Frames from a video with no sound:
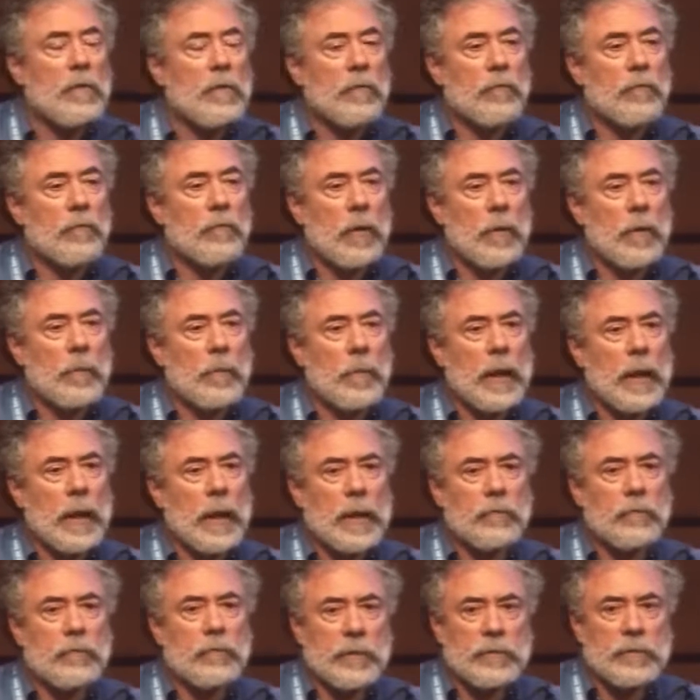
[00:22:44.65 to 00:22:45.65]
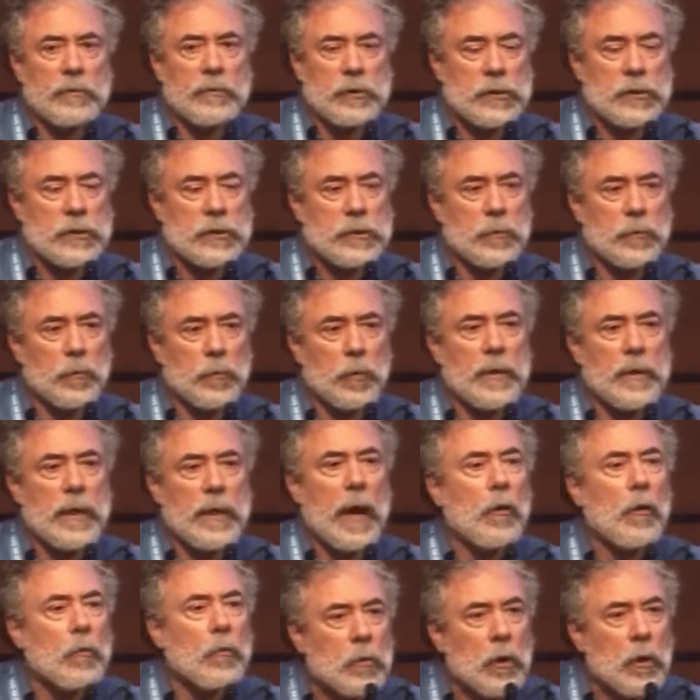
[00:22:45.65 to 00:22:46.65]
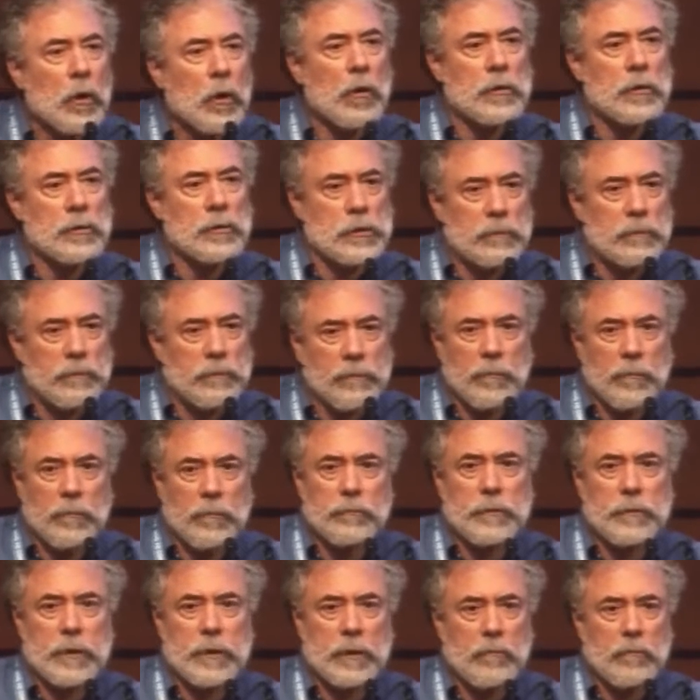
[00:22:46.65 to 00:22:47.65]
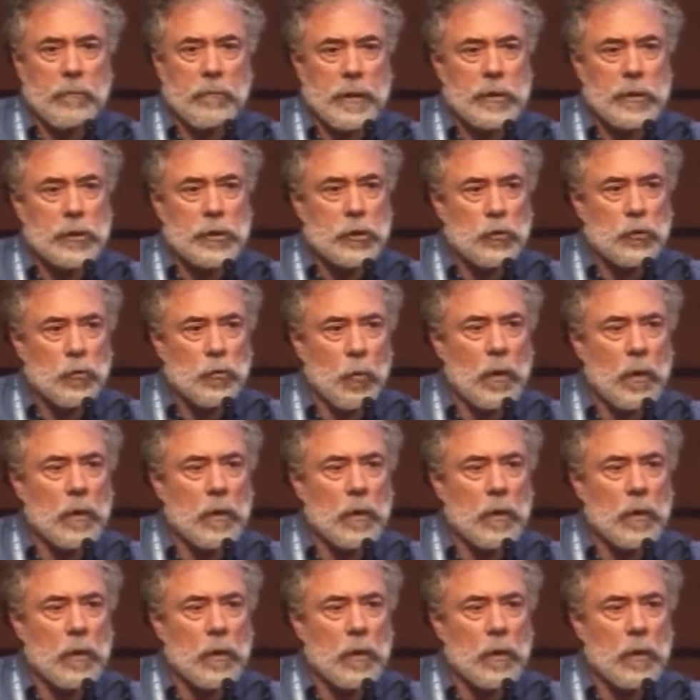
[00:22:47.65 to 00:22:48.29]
from a river system without causing further degradation.